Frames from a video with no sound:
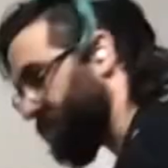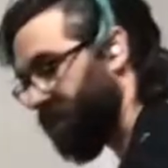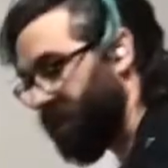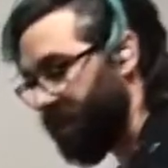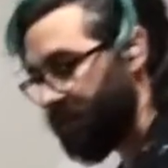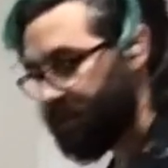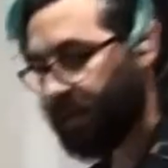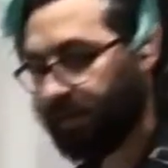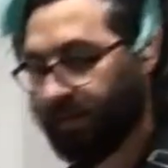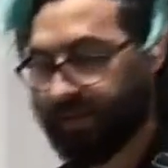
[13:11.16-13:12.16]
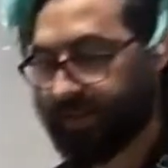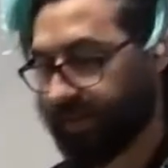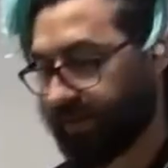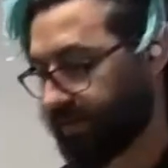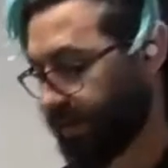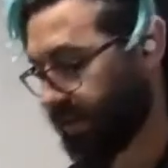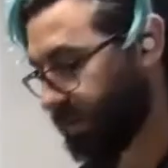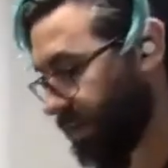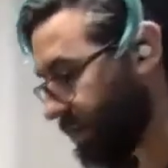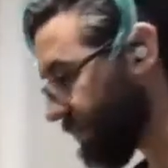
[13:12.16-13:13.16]
so that they don't start rusting right
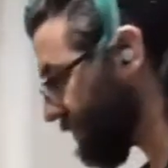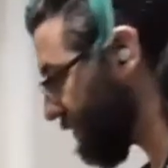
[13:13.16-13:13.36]
away.